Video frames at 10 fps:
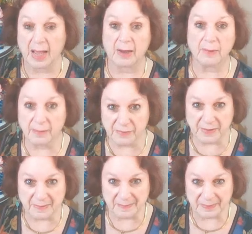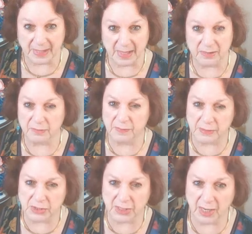However, the
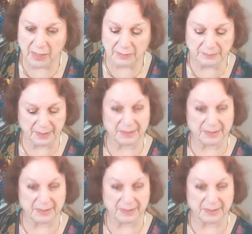future card,